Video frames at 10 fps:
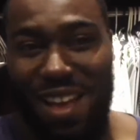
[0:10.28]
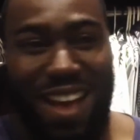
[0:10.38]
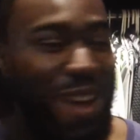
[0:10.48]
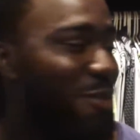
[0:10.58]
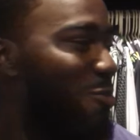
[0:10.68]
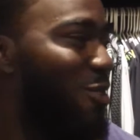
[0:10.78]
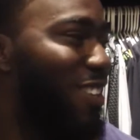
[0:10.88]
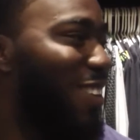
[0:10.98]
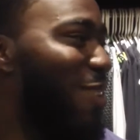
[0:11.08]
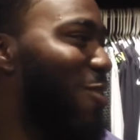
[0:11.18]
I don't
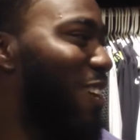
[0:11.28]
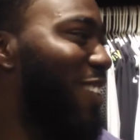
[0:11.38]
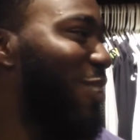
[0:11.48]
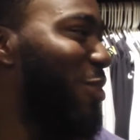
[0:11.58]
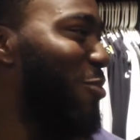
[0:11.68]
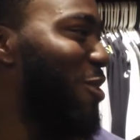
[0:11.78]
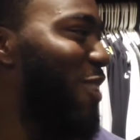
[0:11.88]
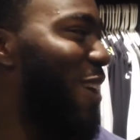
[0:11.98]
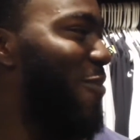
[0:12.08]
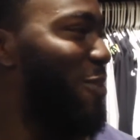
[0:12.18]
really know. Yeah. is the
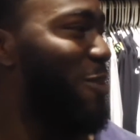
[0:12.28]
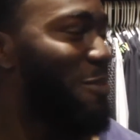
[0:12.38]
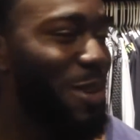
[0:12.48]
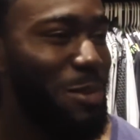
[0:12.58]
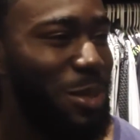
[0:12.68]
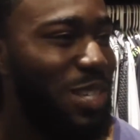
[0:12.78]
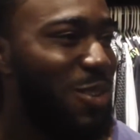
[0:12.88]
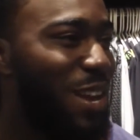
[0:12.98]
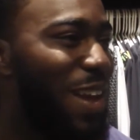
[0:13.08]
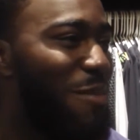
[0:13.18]
real outfitter to be able to
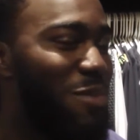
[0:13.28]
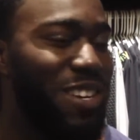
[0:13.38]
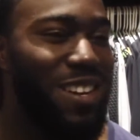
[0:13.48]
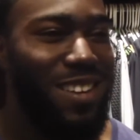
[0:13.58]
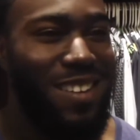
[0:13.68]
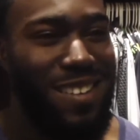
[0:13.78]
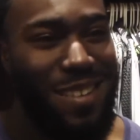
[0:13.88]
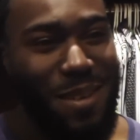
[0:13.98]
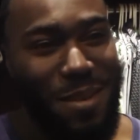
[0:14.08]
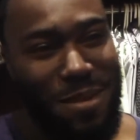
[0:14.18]
tell that, but uh,
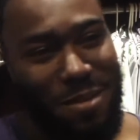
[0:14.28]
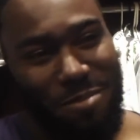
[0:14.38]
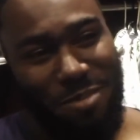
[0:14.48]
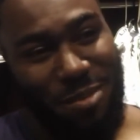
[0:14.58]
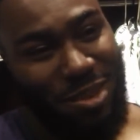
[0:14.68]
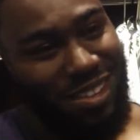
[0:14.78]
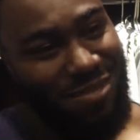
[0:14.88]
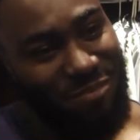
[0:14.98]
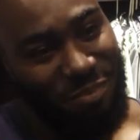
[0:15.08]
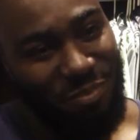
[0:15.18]
I mean,
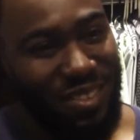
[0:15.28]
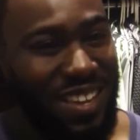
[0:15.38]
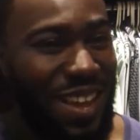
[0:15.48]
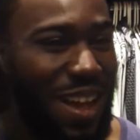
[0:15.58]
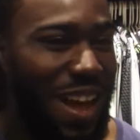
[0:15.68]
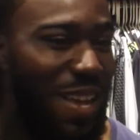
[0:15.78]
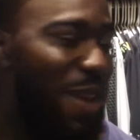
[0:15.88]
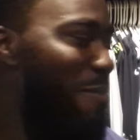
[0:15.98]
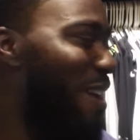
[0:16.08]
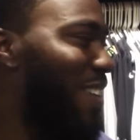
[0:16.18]
I
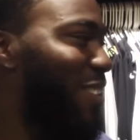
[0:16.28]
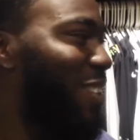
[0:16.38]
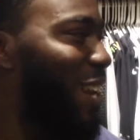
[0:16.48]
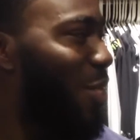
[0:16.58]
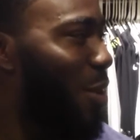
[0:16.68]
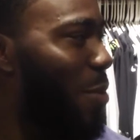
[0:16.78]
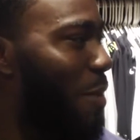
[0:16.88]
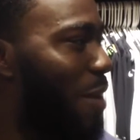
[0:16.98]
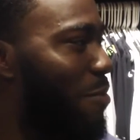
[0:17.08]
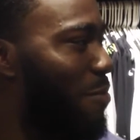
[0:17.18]
came back and said I thought it
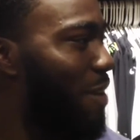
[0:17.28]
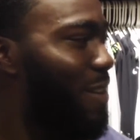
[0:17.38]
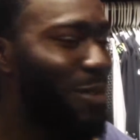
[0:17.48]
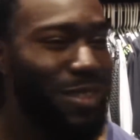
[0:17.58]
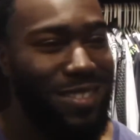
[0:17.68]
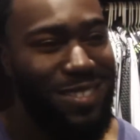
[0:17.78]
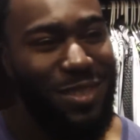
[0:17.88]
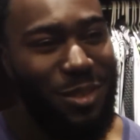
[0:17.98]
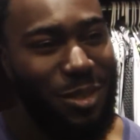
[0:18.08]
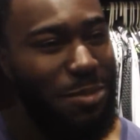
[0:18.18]
might have been better, and
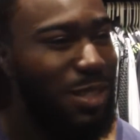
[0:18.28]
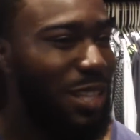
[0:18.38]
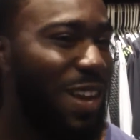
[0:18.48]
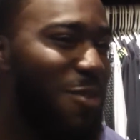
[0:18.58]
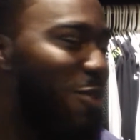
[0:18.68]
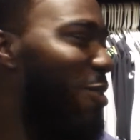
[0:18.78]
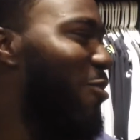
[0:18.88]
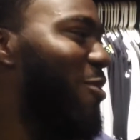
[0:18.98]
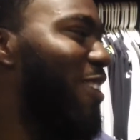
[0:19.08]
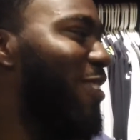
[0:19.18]
somebody said, I don't know.
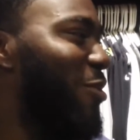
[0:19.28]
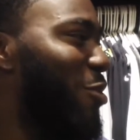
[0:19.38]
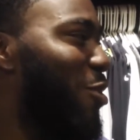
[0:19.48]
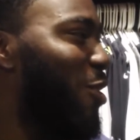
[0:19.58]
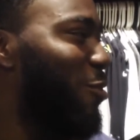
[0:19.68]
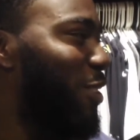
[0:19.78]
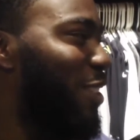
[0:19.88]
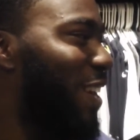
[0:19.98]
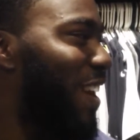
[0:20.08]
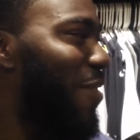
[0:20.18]
The one in New York was
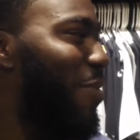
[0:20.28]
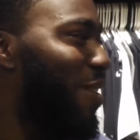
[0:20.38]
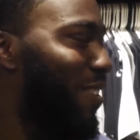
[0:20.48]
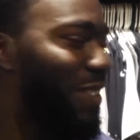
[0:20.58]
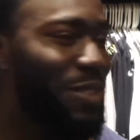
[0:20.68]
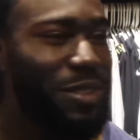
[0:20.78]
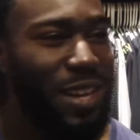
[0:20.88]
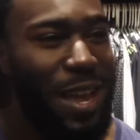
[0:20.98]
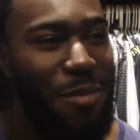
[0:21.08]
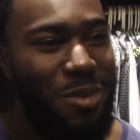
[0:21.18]
in the eighth inning and this
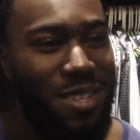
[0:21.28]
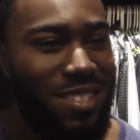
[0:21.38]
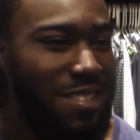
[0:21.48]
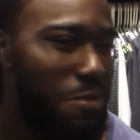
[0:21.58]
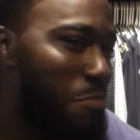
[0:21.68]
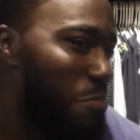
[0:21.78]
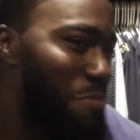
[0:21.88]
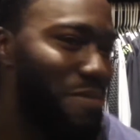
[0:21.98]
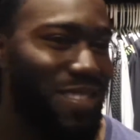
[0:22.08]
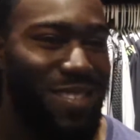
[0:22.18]
and that, but
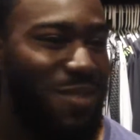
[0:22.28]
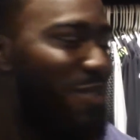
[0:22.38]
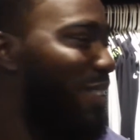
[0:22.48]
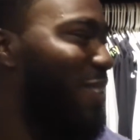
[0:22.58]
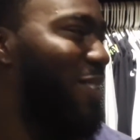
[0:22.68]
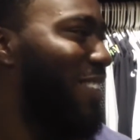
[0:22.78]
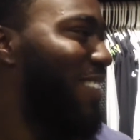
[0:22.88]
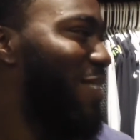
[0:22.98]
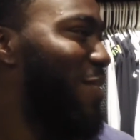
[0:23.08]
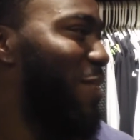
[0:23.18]

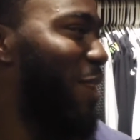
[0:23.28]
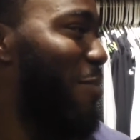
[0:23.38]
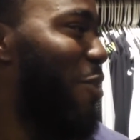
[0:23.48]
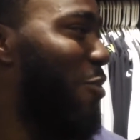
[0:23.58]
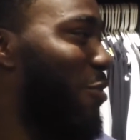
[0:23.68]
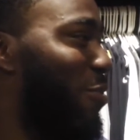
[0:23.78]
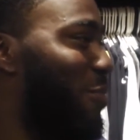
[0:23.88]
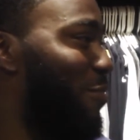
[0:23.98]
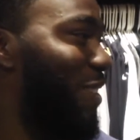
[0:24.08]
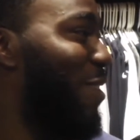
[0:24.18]
uh, they both
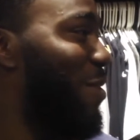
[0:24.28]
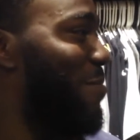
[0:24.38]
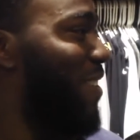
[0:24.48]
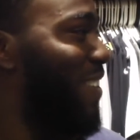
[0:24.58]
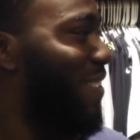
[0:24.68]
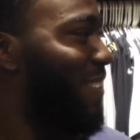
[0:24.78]
good to me.